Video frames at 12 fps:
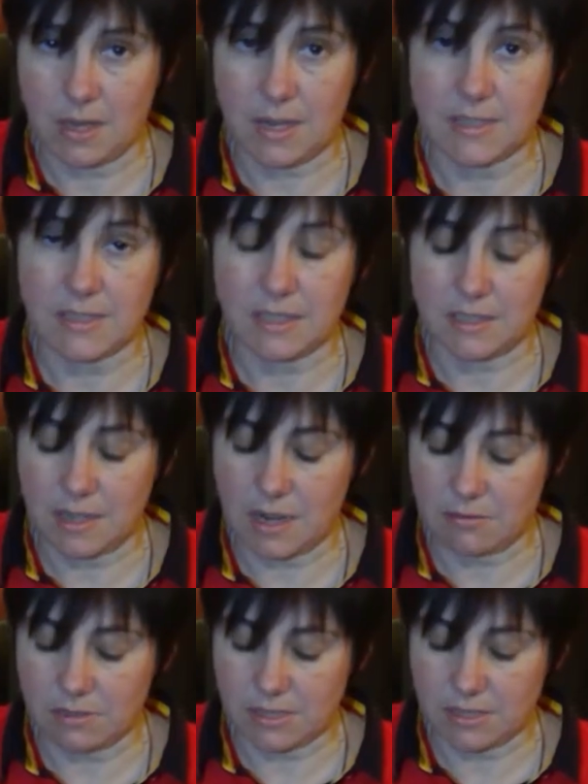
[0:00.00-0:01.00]
Is it
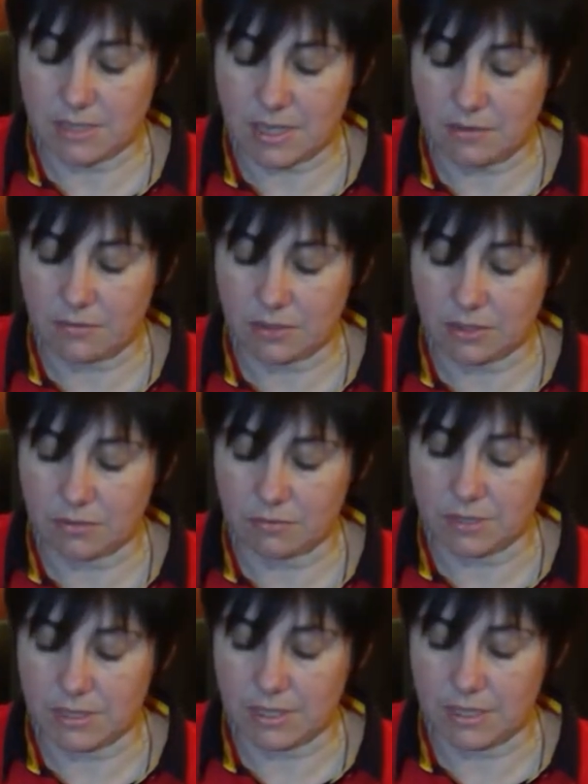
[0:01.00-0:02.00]
inherited, effort
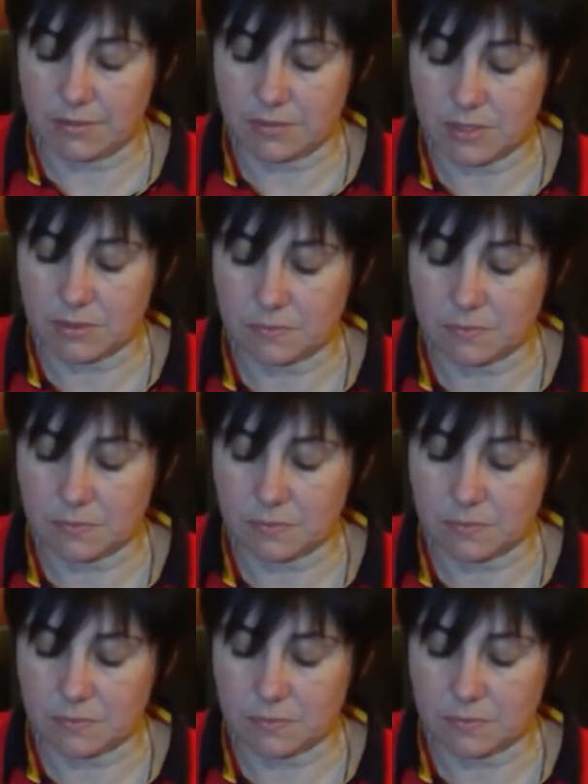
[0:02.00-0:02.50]
unreceived?